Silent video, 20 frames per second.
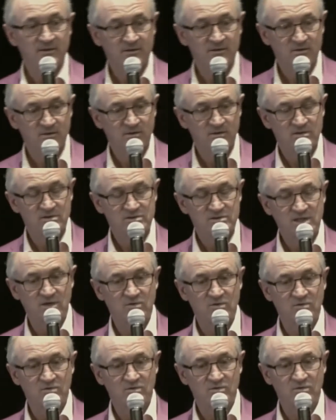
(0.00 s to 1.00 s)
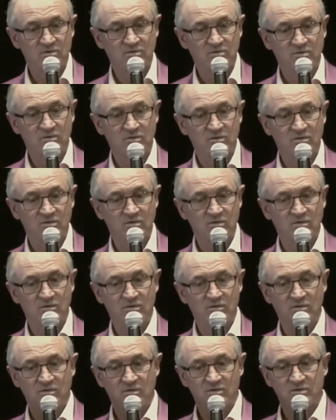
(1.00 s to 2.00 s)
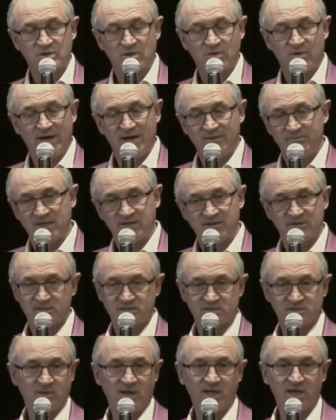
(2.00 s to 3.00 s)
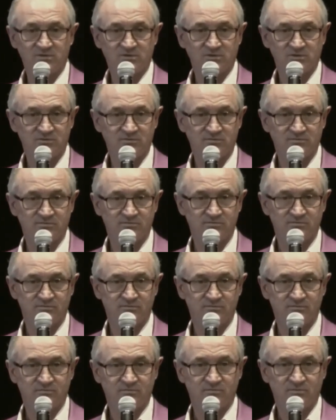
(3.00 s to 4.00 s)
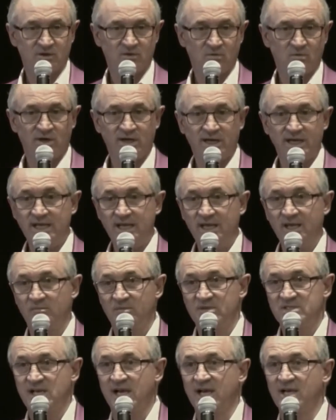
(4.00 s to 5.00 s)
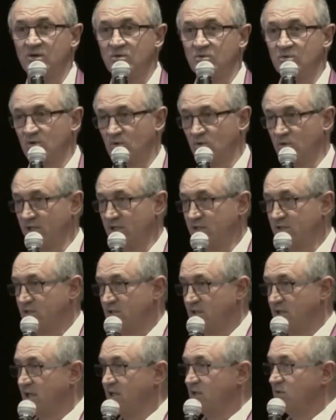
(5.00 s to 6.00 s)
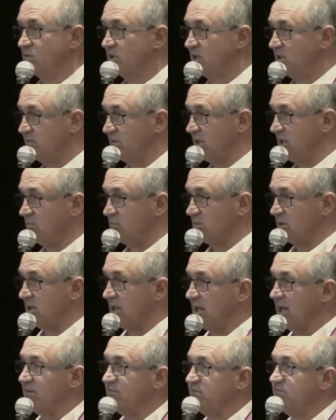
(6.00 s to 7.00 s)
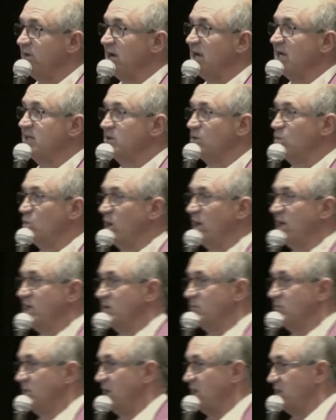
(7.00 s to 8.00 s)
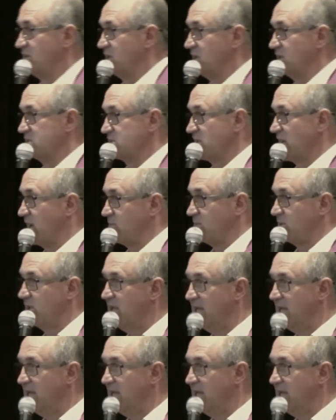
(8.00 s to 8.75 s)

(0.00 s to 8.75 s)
So I'm nothing special. What I am is I don't quit. I don't give up. I find a way to make things happen.